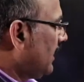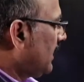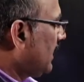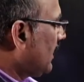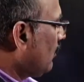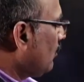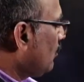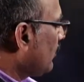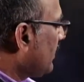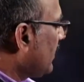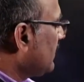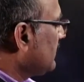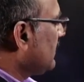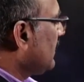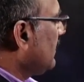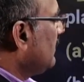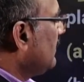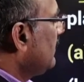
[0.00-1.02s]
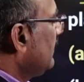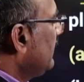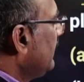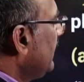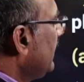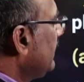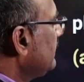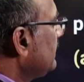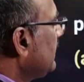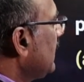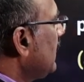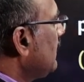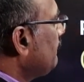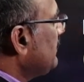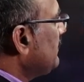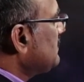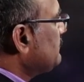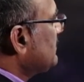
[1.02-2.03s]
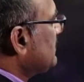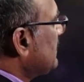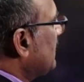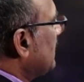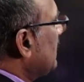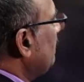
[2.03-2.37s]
Now look at the enthalpies which are